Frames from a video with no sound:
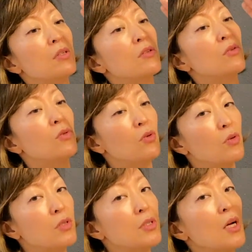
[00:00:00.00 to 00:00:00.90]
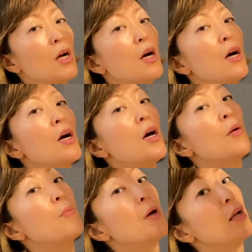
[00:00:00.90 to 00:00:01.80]
Going
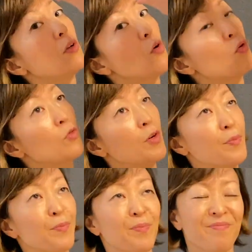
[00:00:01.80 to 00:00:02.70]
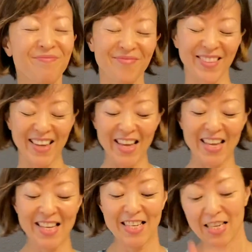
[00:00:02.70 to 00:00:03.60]
up and over. Okay.
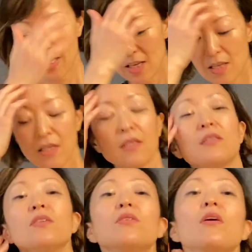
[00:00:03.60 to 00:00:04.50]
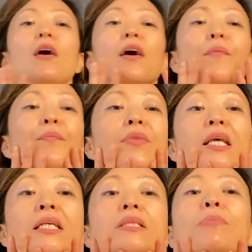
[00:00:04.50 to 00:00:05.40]
So
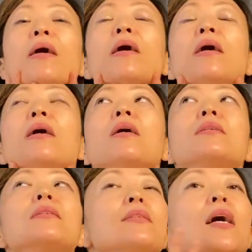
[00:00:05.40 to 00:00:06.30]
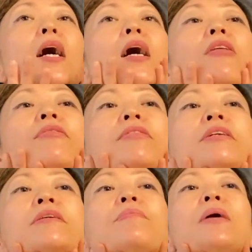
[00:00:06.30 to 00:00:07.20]
this part have
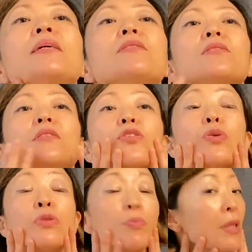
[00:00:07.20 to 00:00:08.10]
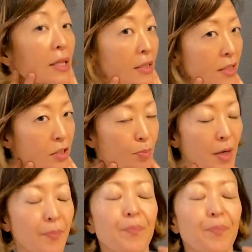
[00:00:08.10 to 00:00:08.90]
a muscle called platysma.